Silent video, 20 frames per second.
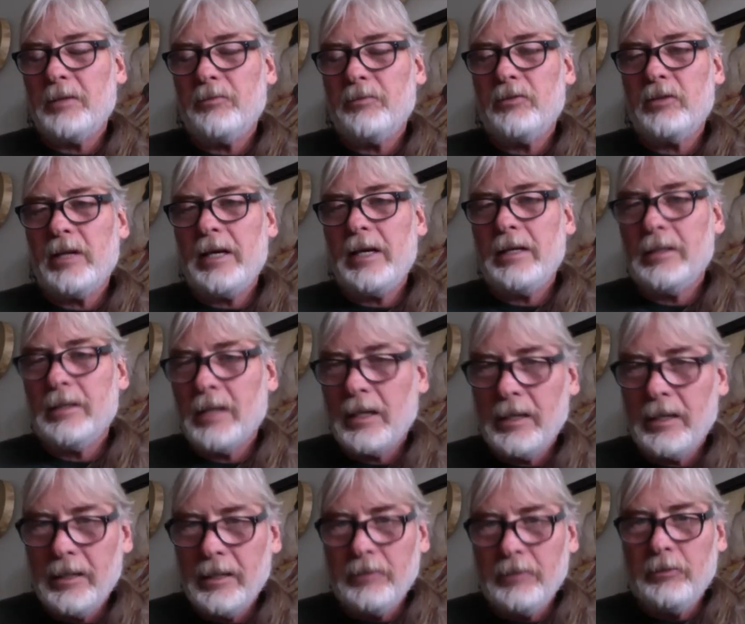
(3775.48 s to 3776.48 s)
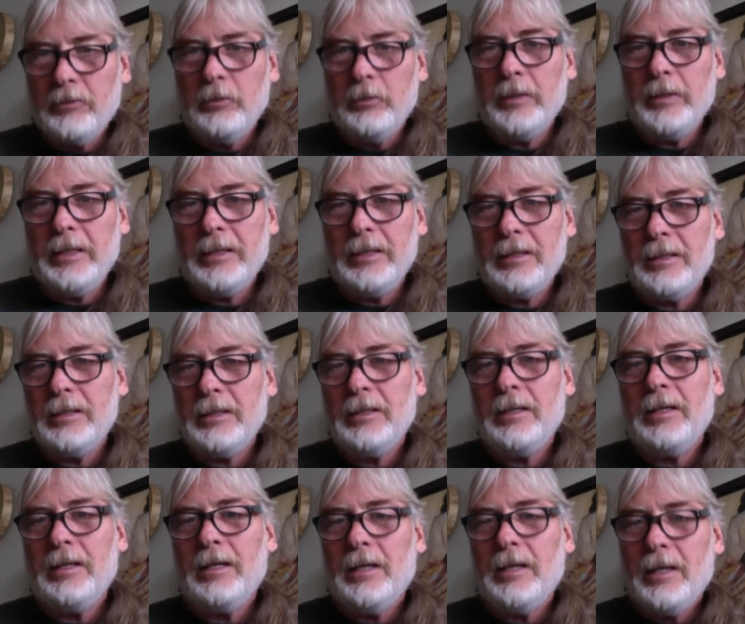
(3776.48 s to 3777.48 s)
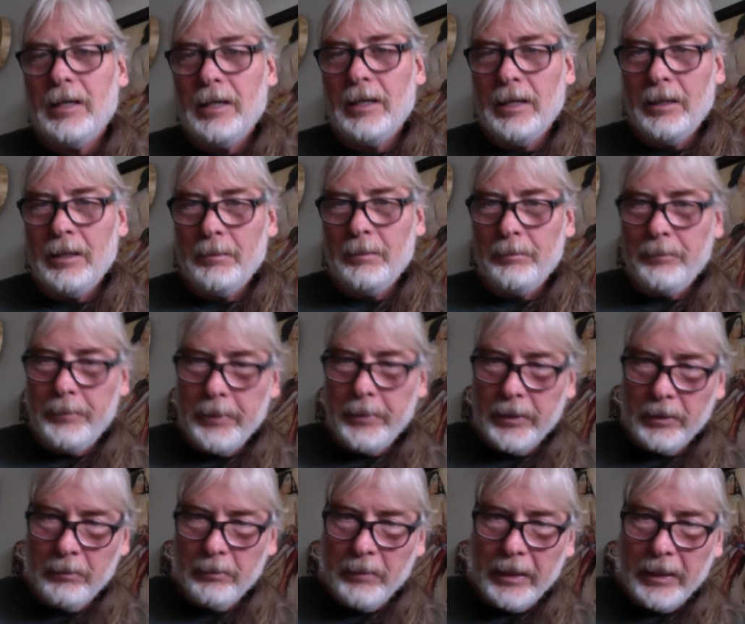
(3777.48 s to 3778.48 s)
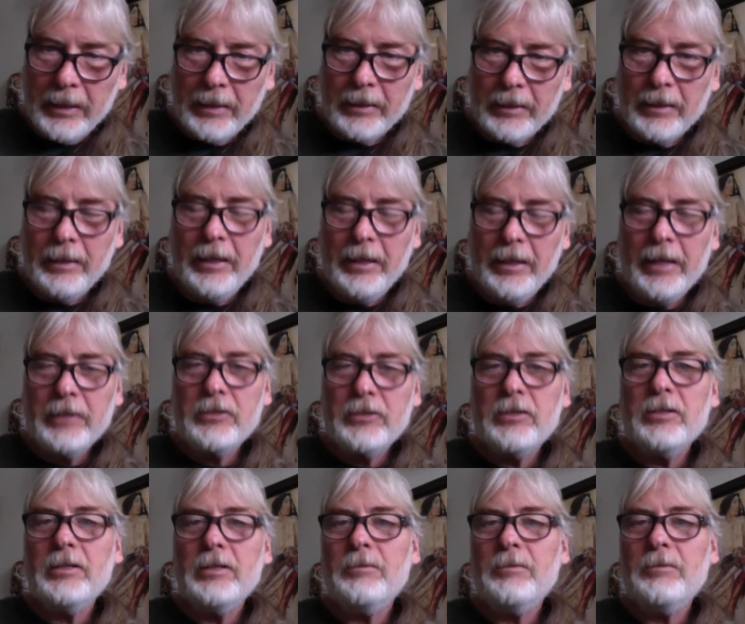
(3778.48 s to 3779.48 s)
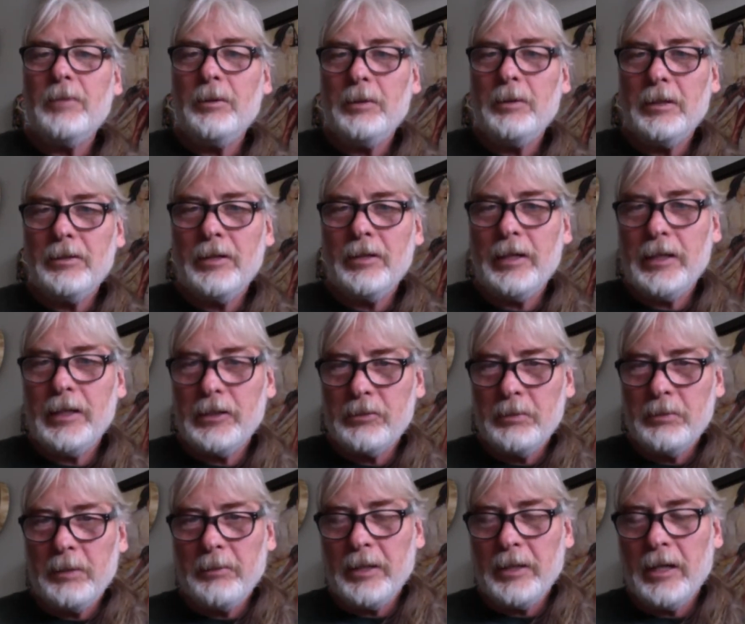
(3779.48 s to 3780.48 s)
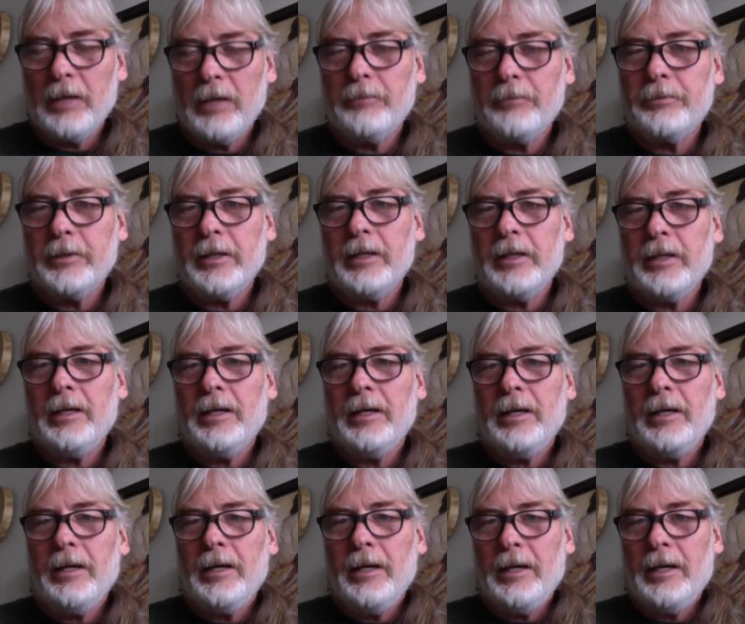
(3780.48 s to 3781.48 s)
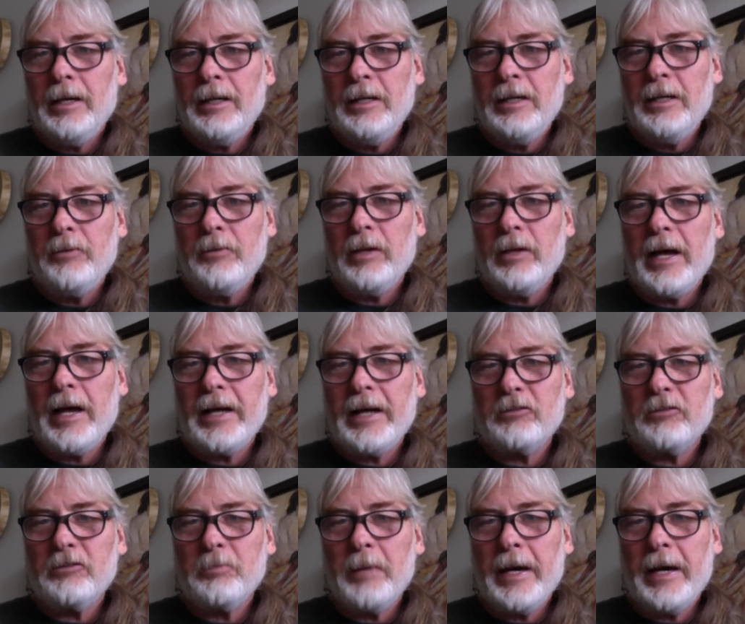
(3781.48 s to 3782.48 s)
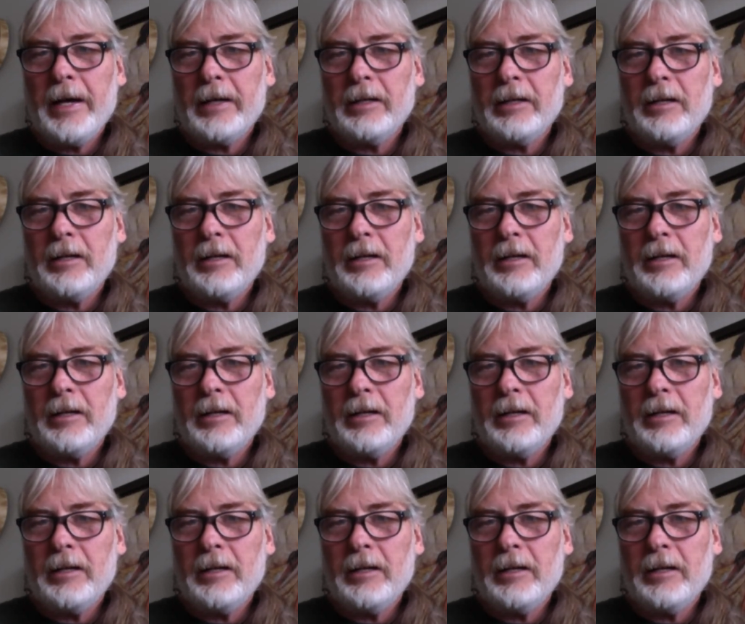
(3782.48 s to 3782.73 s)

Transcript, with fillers: state, not in a doing, um, but you make a connection, maybe a touch, maybe an offering, and then relax back and